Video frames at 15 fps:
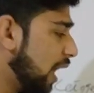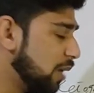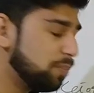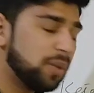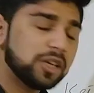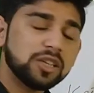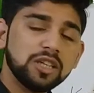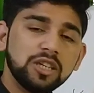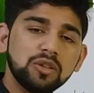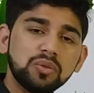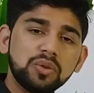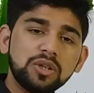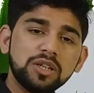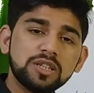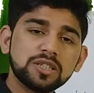and
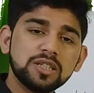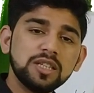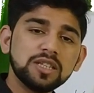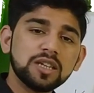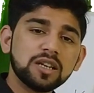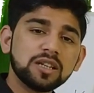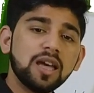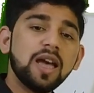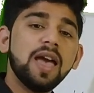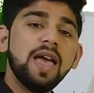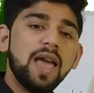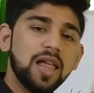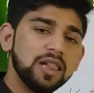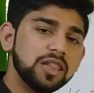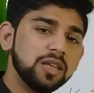bacteroidetes, these are the
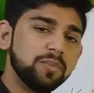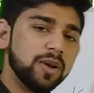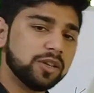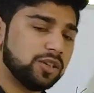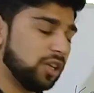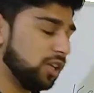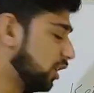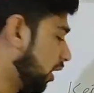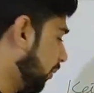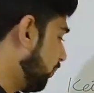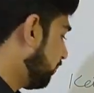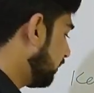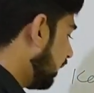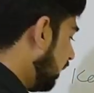healthy bacteria.